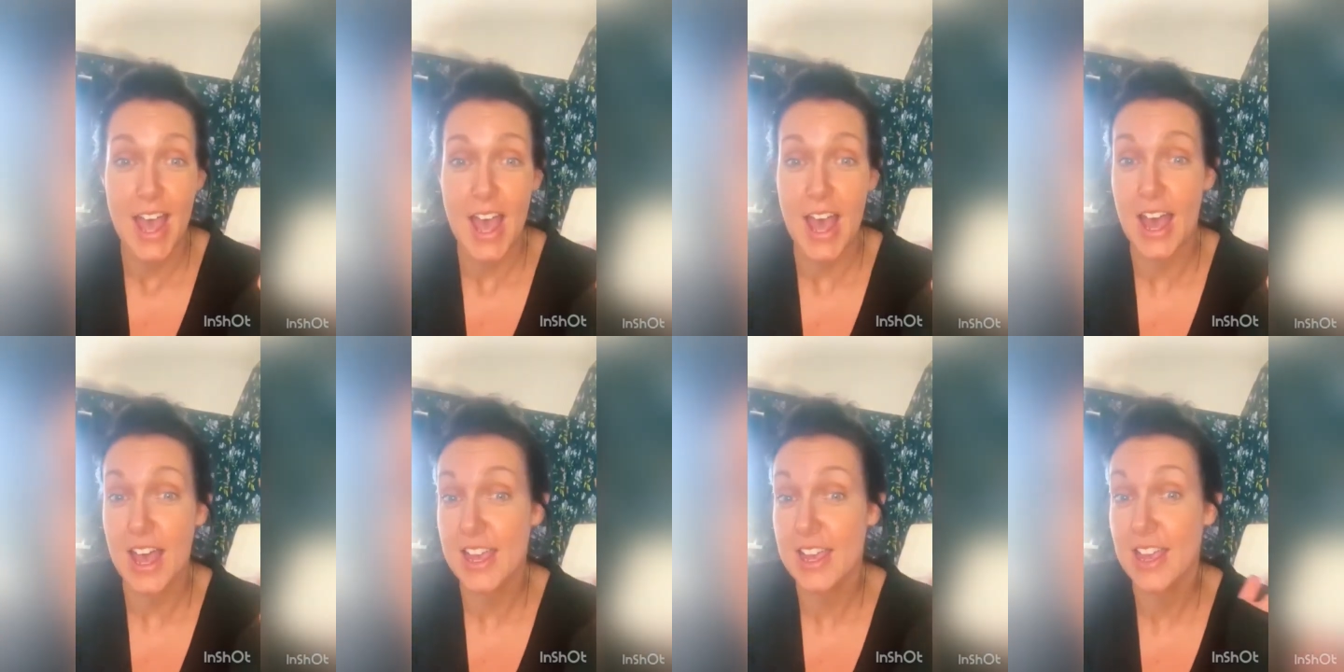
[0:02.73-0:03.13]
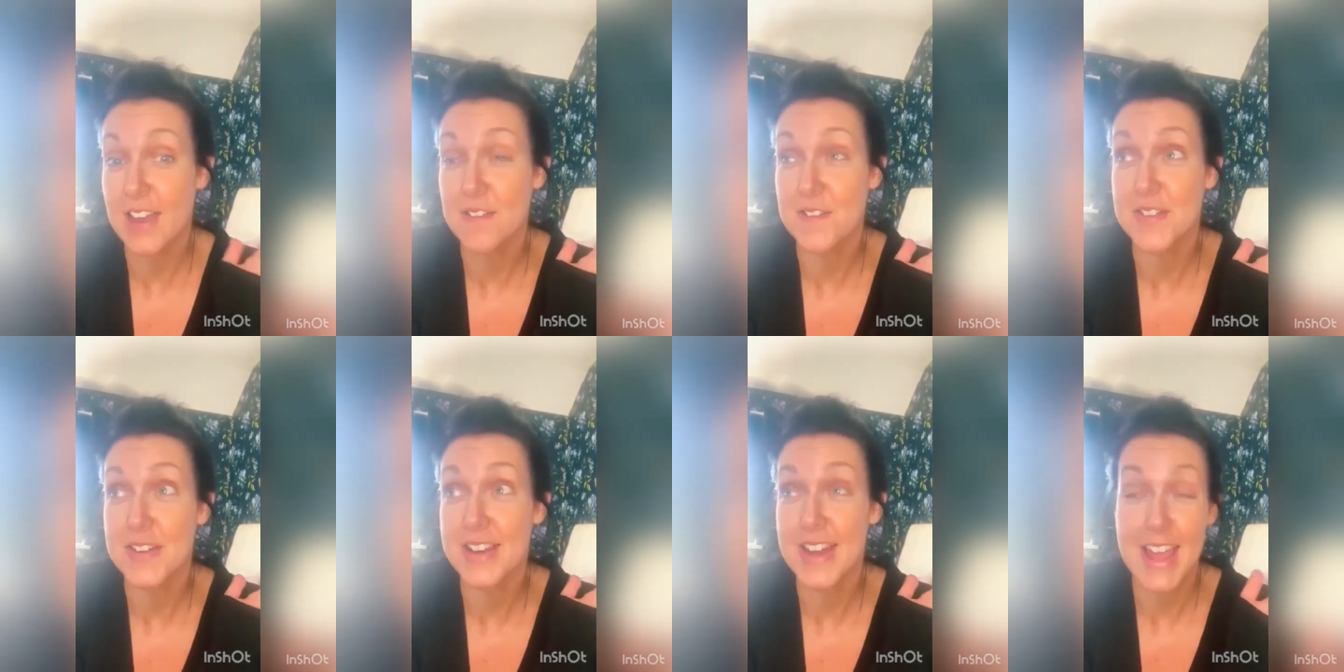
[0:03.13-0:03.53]
I have
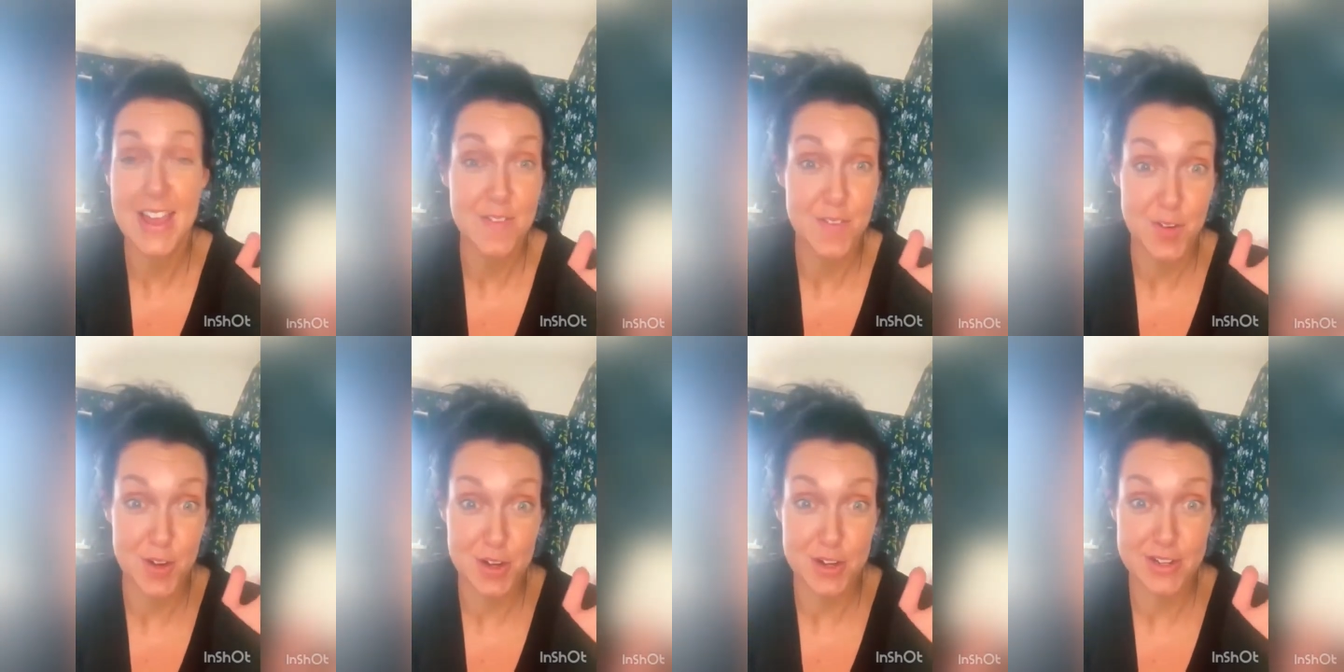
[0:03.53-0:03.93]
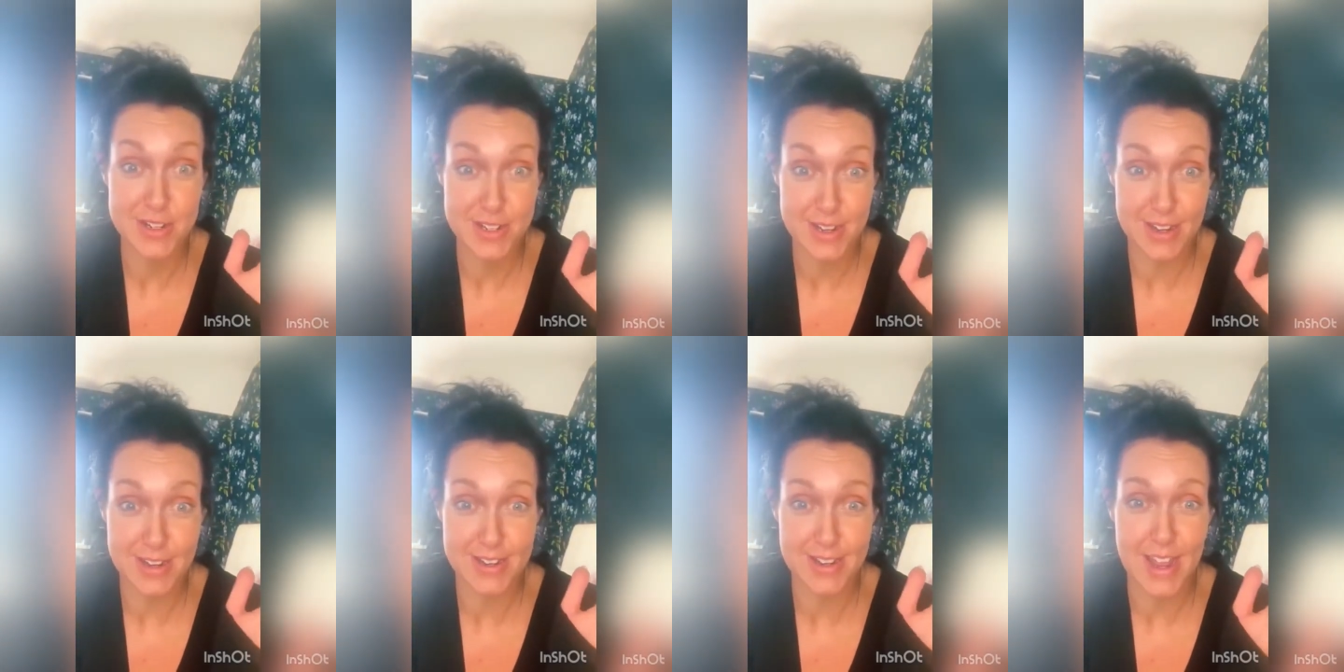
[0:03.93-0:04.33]
never
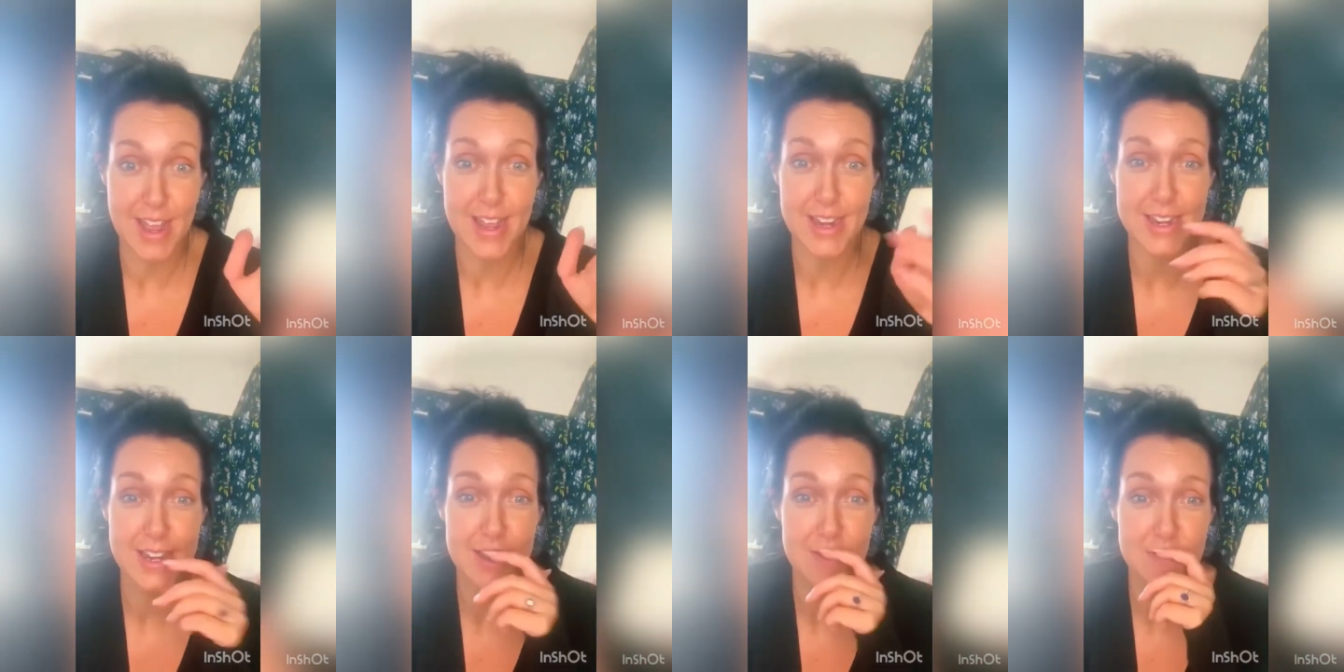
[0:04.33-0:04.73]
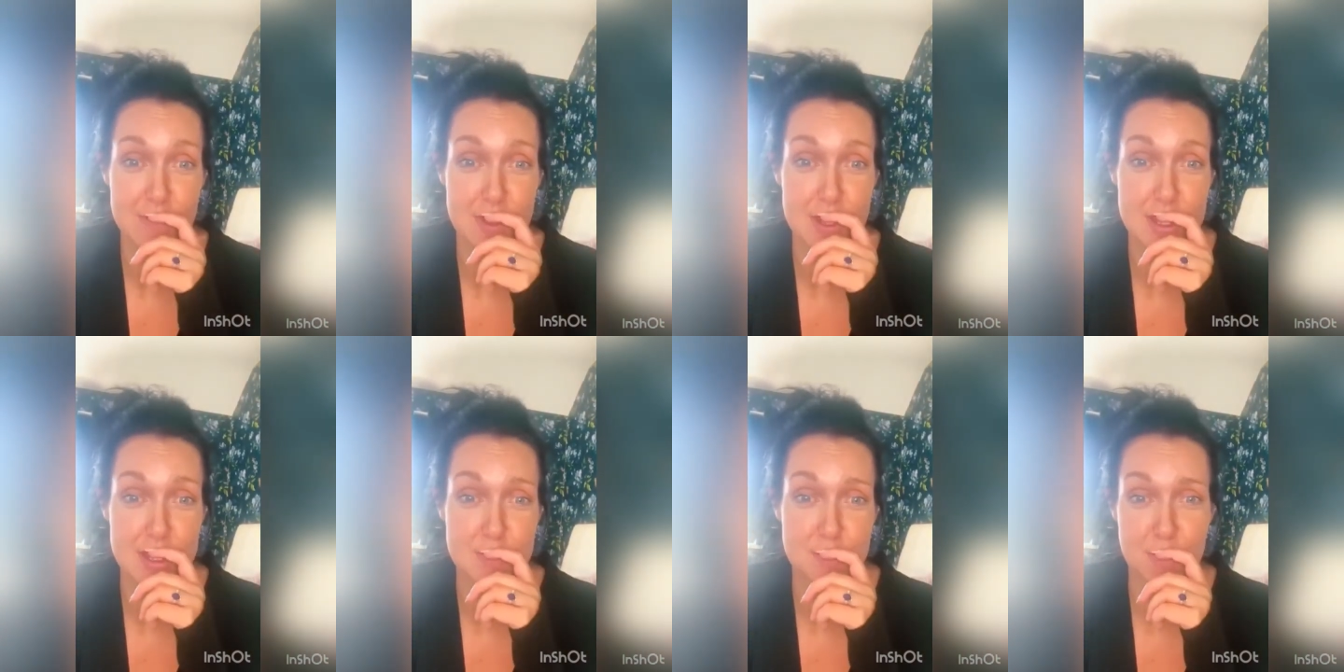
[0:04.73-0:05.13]
done any of
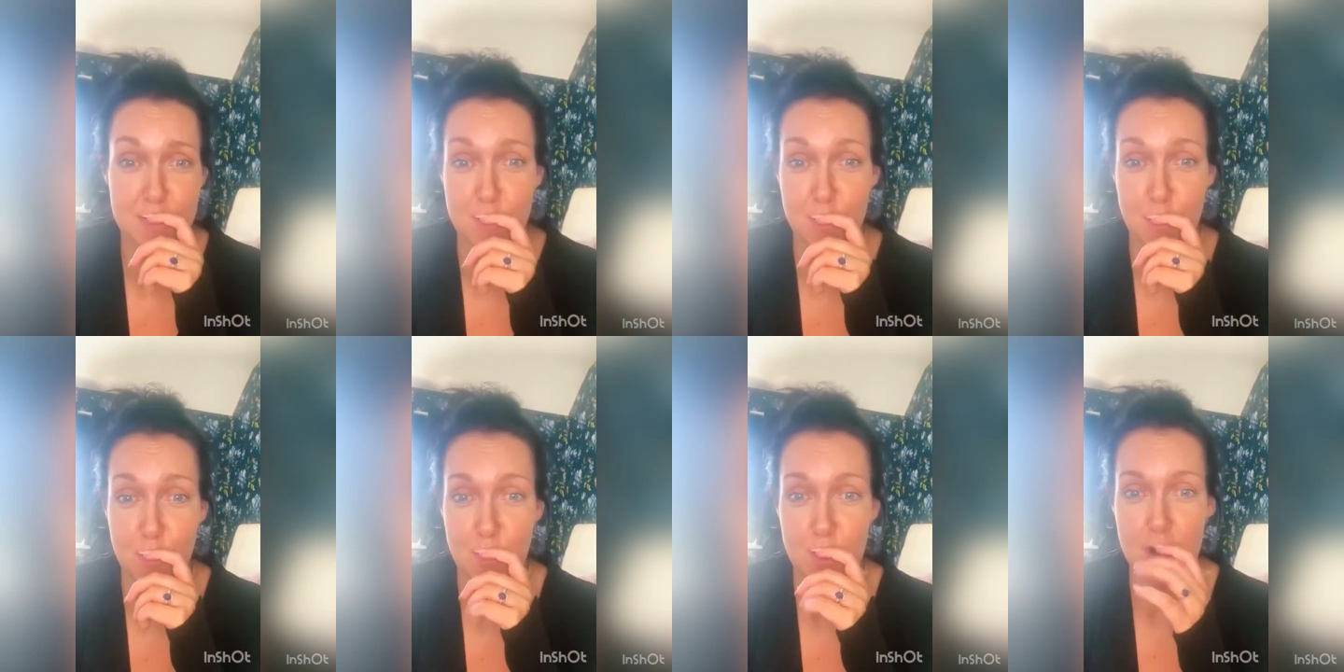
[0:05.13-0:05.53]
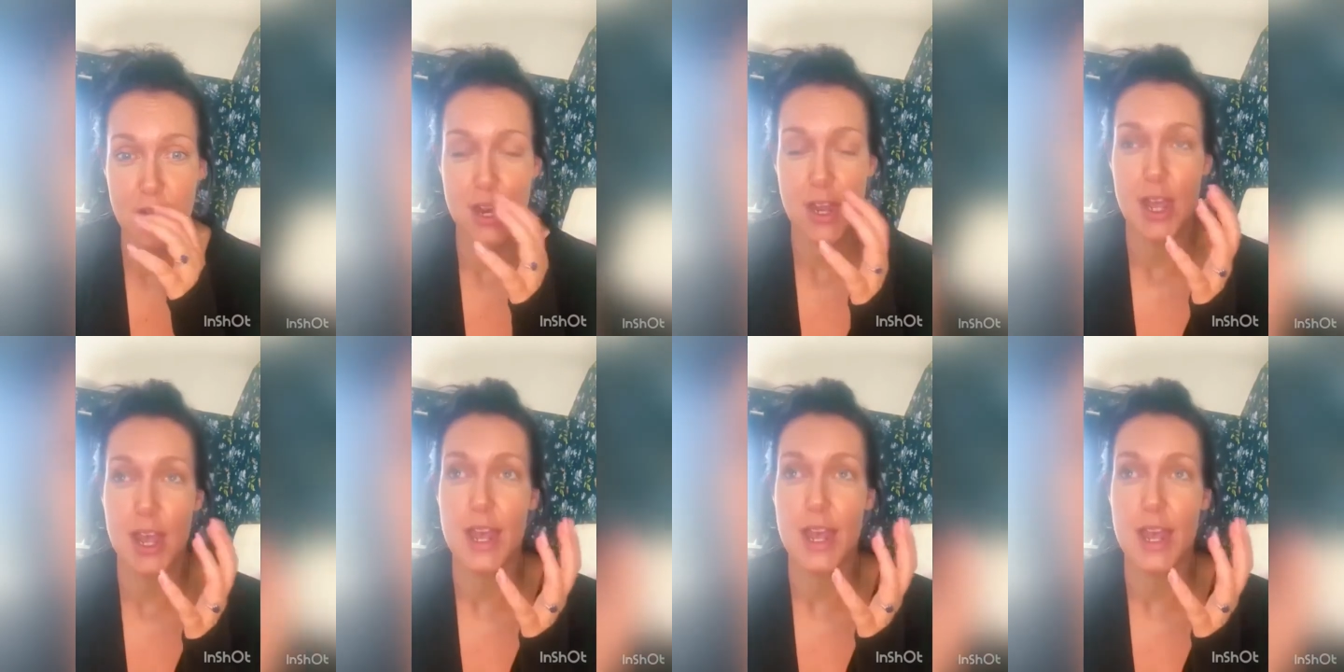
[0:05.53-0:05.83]
these before,